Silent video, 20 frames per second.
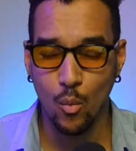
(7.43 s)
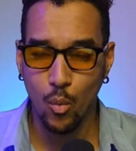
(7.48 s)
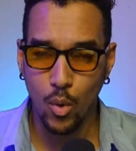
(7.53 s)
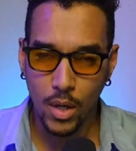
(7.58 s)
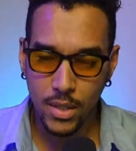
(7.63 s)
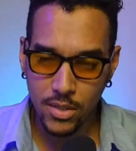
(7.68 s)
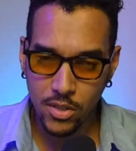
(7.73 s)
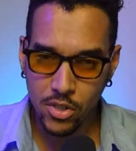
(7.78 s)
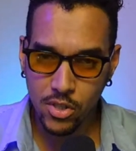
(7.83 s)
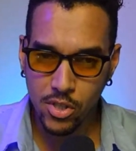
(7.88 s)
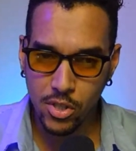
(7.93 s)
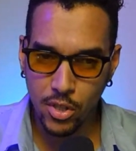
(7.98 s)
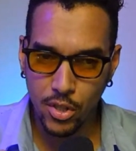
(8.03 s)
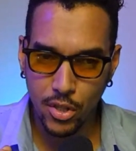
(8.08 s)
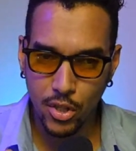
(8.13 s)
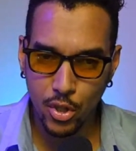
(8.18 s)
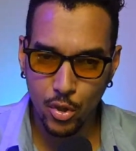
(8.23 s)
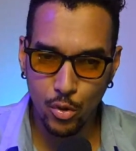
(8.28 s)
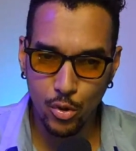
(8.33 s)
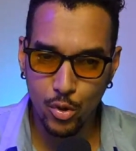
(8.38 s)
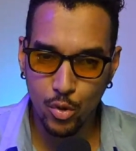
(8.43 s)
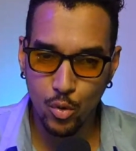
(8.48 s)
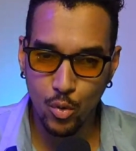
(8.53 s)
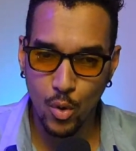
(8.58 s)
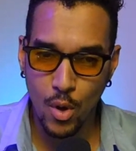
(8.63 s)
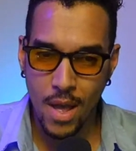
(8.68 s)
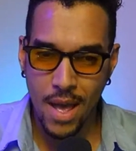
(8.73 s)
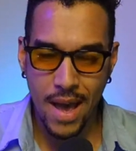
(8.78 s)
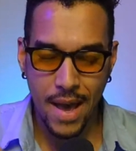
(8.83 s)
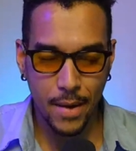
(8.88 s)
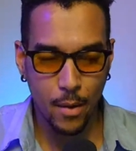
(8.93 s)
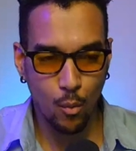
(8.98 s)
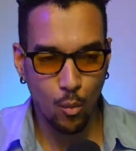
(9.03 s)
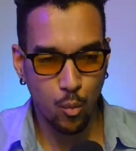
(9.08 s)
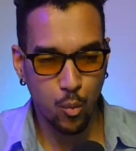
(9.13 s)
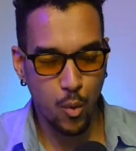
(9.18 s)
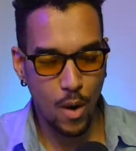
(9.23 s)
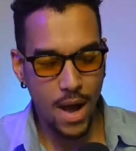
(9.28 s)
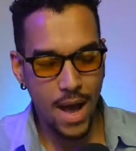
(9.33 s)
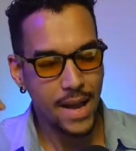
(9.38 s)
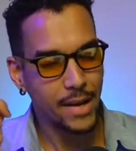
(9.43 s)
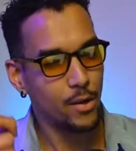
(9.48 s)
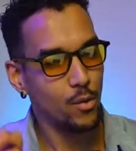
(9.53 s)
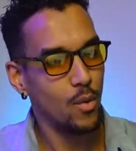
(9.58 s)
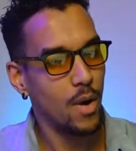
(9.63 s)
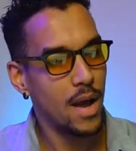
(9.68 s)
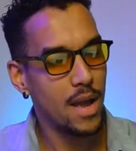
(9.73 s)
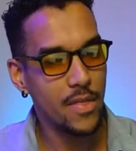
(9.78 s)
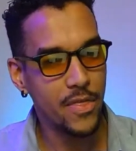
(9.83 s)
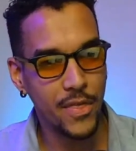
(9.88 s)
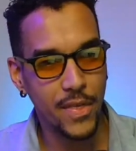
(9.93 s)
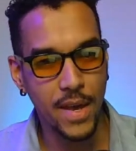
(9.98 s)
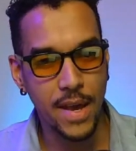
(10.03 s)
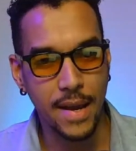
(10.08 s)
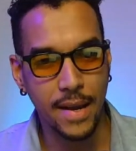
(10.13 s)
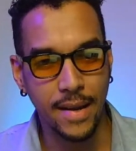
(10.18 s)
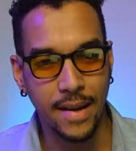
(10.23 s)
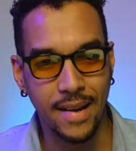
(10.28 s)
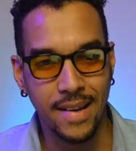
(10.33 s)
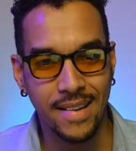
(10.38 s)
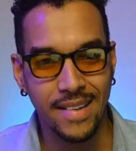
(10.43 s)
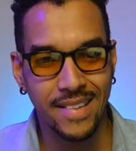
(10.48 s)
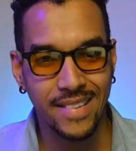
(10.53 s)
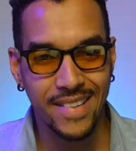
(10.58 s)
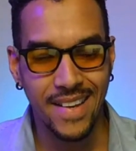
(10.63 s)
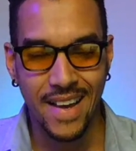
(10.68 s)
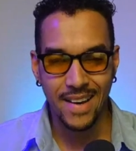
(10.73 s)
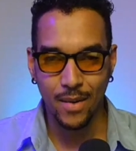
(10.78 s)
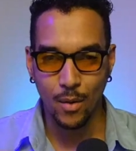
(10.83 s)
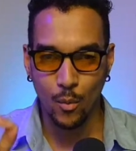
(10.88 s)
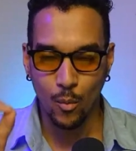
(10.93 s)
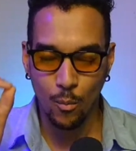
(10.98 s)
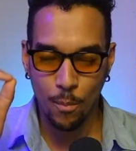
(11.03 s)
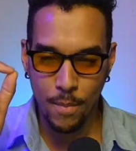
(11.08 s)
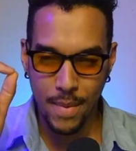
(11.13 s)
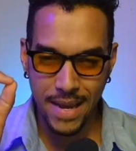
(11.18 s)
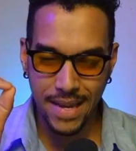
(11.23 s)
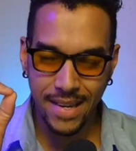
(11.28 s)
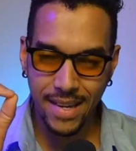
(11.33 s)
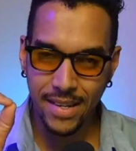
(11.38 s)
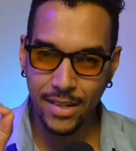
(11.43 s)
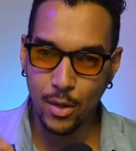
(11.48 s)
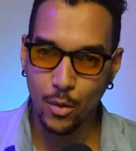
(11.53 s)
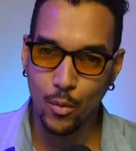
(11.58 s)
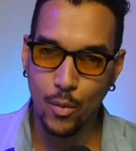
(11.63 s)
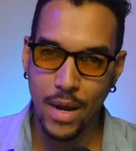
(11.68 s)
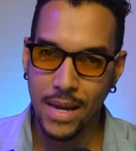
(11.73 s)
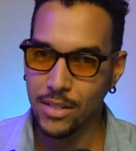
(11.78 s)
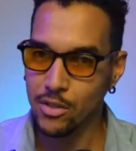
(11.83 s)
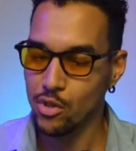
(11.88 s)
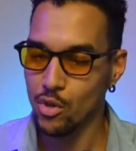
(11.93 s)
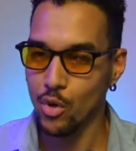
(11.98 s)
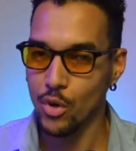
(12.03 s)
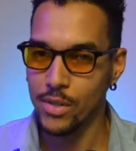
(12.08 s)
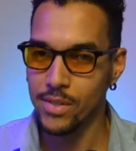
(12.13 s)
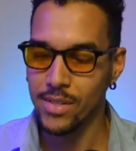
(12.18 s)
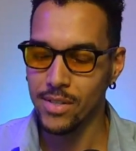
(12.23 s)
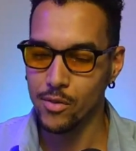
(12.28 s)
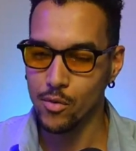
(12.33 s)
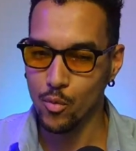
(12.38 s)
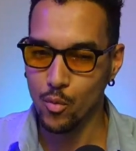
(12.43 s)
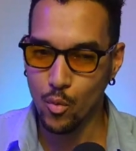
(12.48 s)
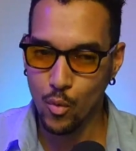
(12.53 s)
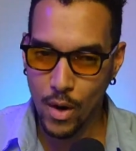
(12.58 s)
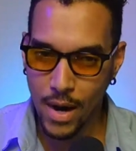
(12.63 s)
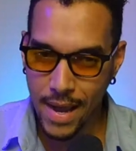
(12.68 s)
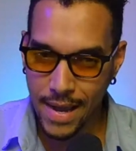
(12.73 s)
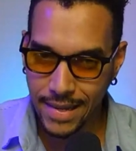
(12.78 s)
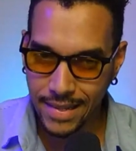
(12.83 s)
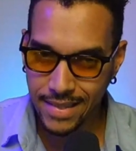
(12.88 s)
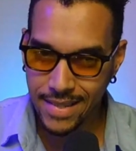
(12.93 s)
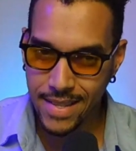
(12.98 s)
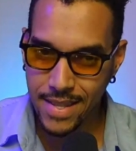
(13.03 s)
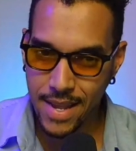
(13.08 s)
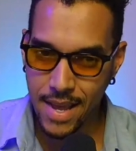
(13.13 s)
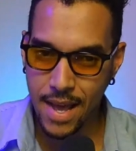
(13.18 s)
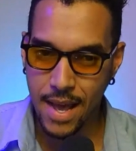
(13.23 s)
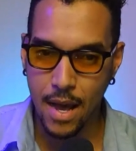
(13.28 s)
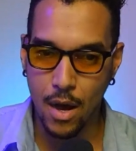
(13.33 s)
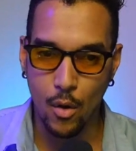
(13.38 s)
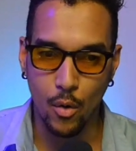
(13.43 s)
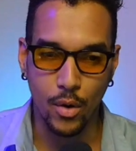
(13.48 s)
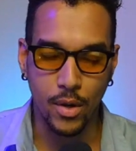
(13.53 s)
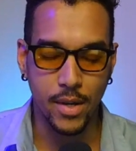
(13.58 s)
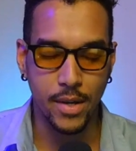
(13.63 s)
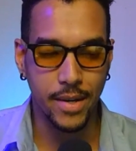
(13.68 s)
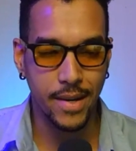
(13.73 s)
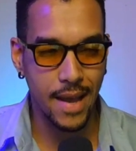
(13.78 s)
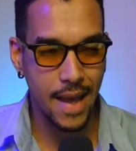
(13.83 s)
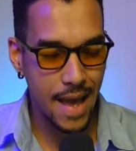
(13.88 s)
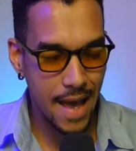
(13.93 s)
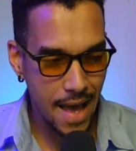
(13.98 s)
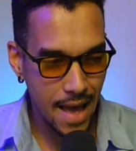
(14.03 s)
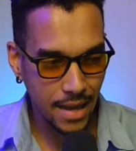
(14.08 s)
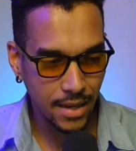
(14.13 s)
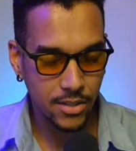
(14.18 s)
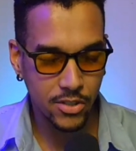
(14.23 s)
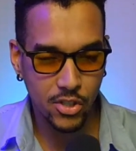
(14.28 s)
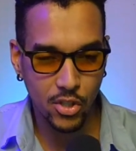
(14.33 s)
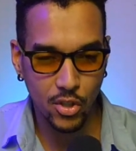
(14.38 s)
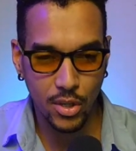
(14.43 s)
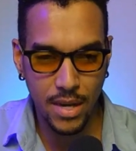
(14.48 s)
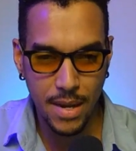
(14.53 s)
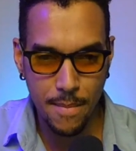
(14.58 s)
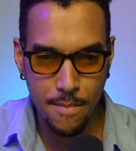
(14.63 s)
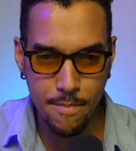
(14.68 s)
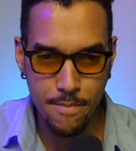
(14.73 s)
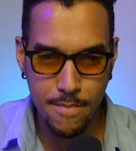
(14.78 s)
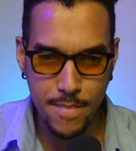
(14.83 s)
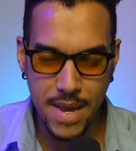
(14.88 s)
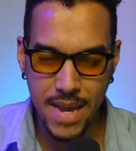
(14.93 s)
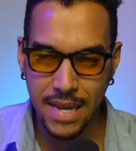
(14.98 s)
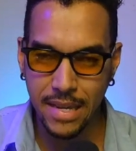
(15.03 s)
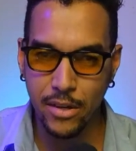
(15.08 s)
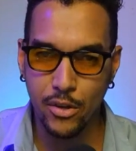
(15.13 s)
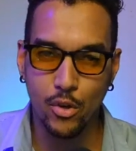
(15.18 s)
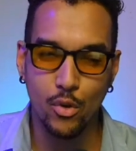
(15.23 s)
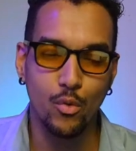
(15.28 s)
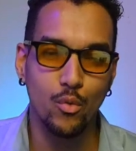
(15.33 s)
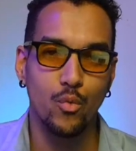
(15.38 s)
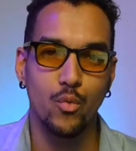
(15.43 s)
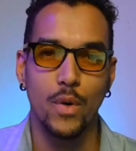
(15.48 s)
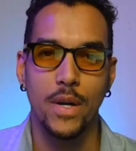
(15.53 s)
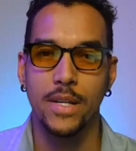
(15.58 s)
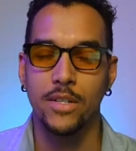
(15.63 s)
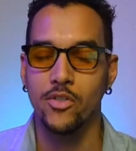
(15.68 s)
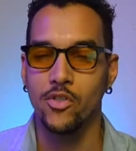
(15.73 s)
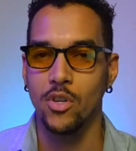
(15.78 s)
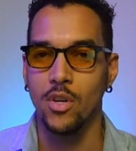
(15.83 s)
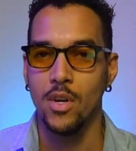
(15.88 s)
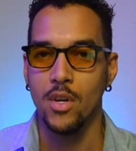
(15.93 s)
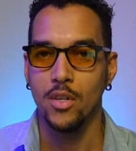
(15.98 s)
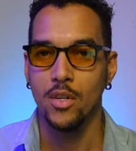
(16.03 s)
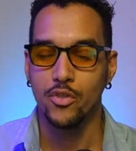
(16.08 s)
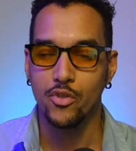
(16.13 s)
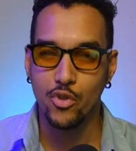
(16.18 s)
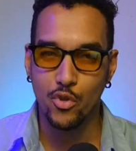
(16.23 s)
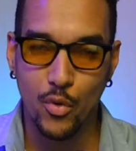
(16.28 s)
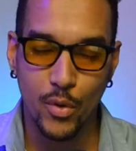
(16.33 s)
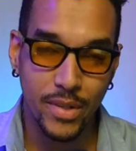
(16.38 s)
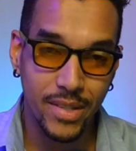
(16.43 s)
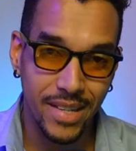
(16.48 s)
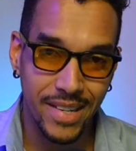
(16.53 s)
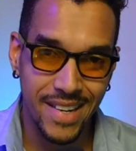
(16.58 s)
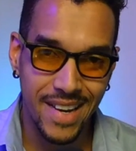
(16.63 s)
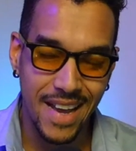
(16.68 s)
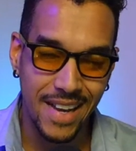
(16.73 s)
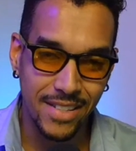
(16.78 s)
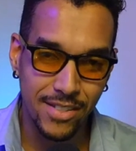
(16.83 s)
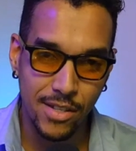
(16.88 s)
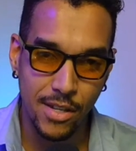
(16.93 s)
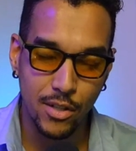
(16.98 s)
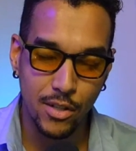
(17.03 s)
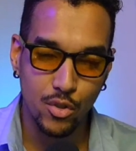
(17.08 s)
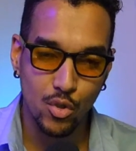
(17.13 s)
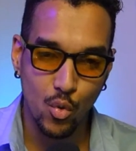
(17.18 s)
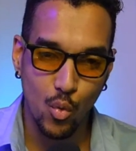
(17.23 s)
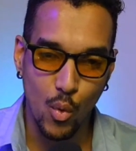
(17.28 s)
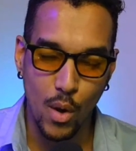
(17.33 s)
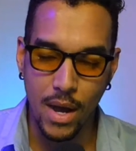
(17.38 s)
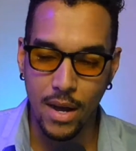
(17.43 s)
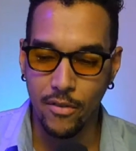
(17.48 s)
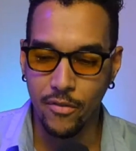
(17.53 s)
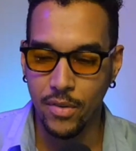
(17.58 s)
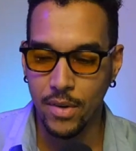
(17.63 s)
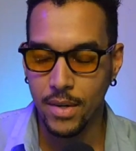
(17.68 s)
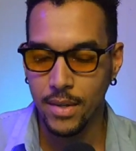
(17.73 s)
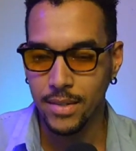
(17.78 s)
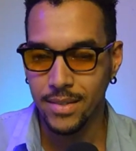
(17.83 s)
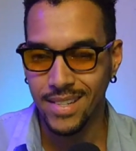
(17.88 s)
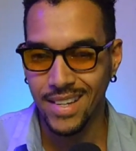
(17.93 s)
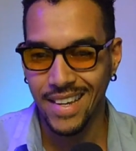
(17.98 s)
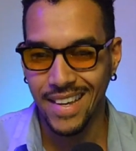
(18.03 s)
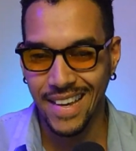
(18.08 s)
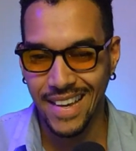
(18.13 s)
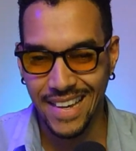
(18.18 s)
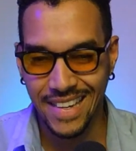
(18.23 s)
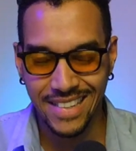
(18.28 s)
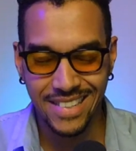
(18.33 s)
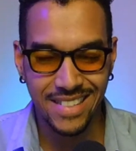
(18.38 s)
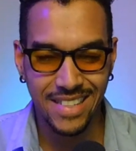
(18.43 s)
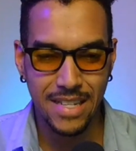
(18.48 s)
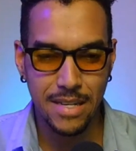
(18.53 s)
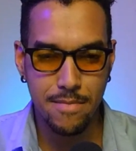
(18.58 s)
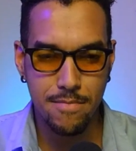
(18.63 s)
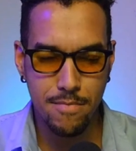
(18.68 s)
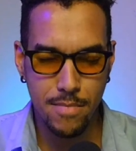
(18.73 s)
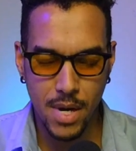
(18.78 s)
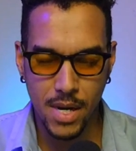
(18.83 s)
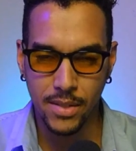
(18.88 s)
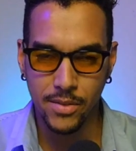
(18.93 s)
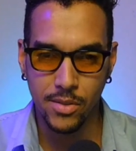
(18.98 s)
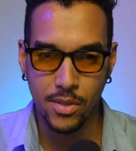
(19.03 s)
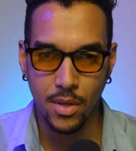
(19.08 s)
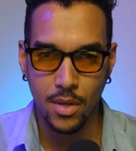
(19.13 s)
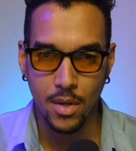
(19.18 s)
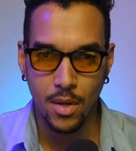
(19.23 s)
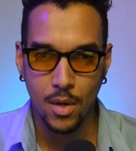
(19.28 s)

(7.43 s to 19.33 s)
What should you do? And why do I think that making the right choices right now could actually make you rich during the next 12 to 18 months?